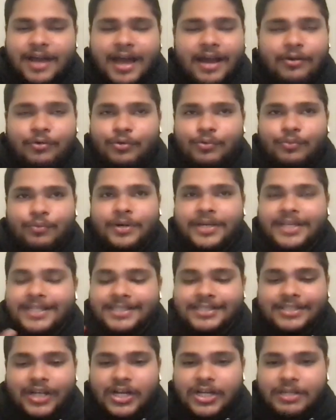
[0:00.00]
I don't know what
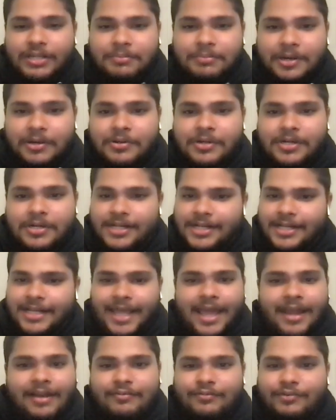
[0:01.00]
he's talking about.
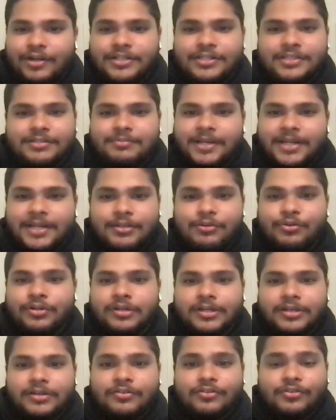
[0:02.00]
Aaron Rodgers, man, you're
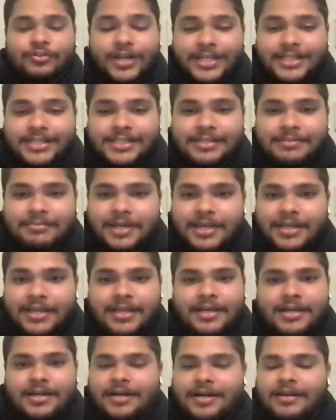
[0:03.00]
crazy, man.
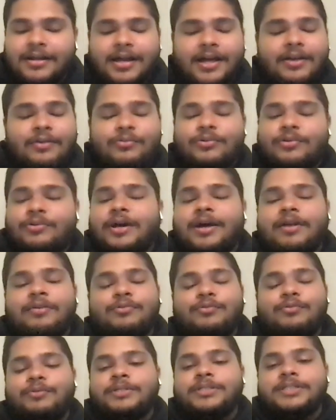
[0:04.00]
I, I don't I
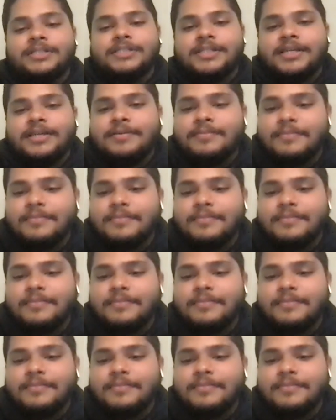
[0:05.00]
don't know what to say.